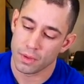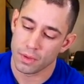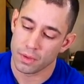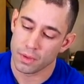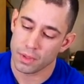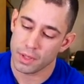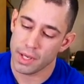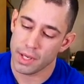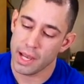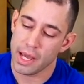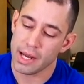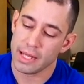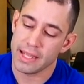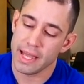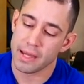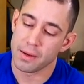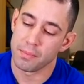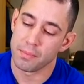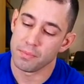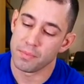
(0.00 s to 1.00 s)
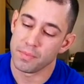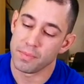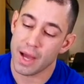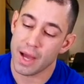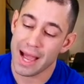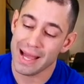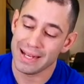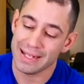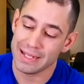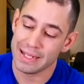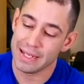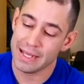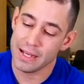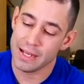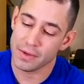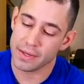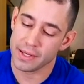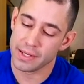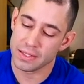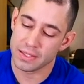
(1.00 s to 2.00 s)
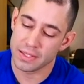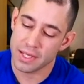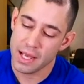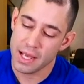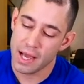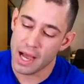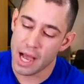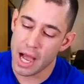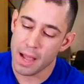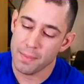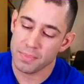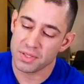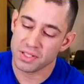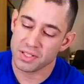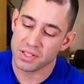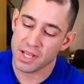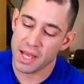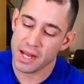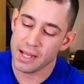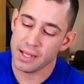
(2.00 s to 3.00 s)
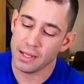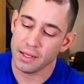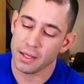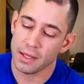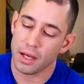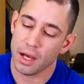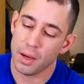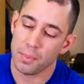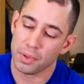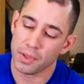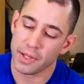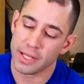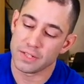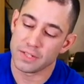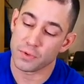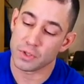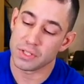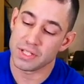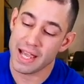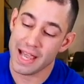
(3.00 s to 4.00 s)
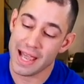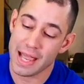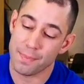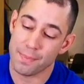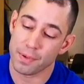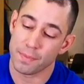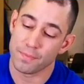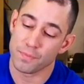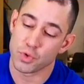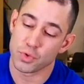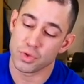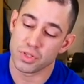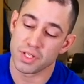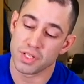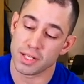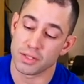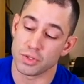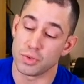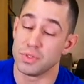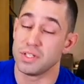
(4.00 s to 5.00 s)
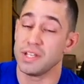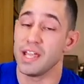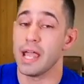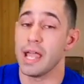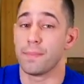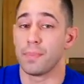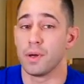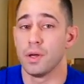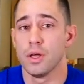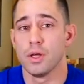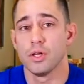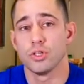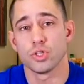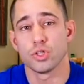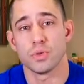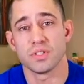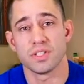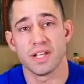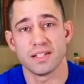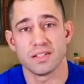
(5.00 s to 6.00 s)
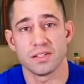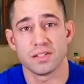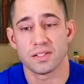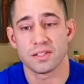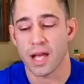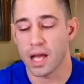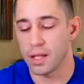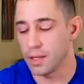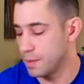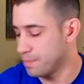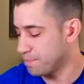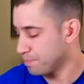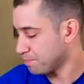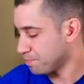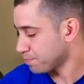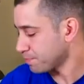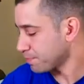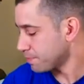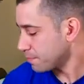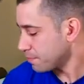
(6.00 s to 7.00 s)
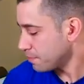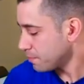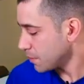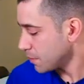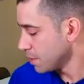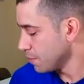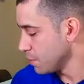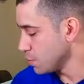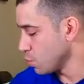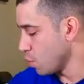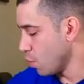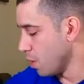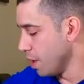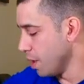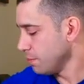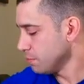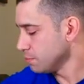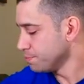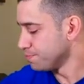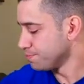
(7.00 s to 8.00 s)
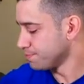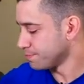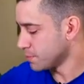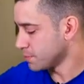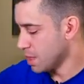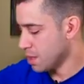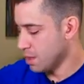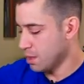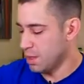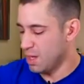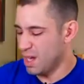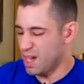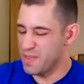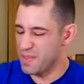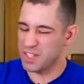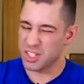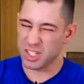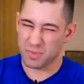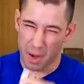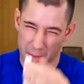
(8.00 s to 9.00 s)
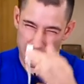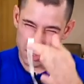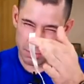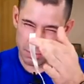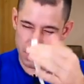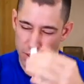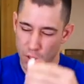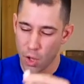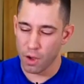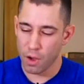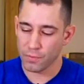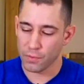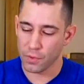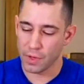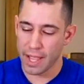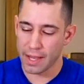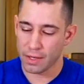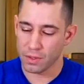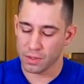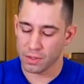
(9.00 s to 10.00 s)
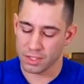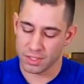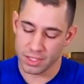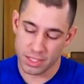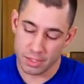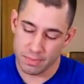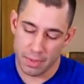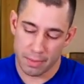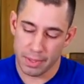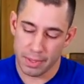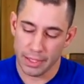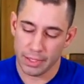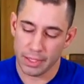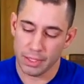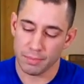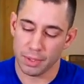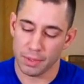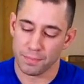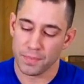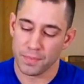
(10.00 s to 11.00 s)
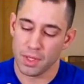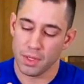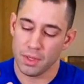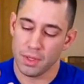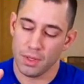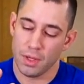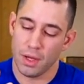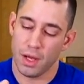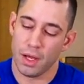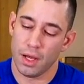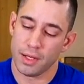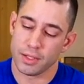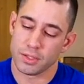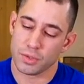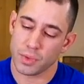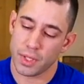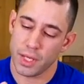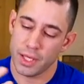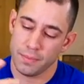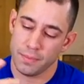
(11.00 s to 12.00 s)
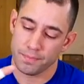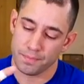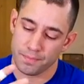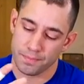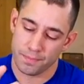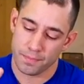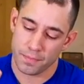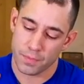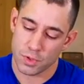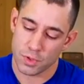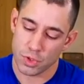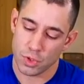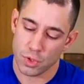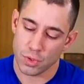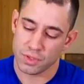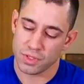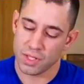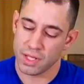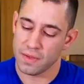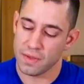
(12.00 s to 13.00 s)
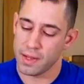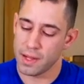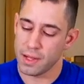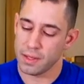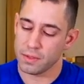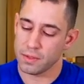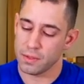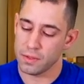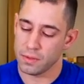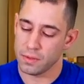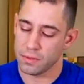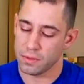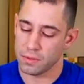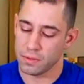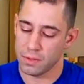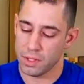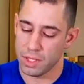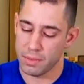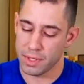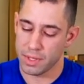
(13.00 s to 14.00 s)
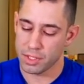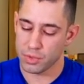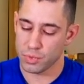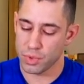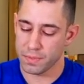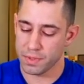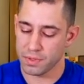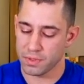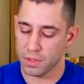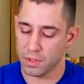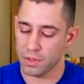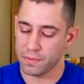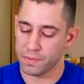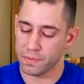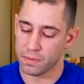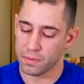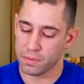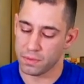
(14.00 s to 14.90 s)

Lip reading: Okay, and again, the idea here is I'm setting a place for tape to stick to tape so it's nice and solid. There's one, and this is probably a little bit long for an anchor because it is my pinky, but it's okay. So setting an anchor, and I might just rip this off.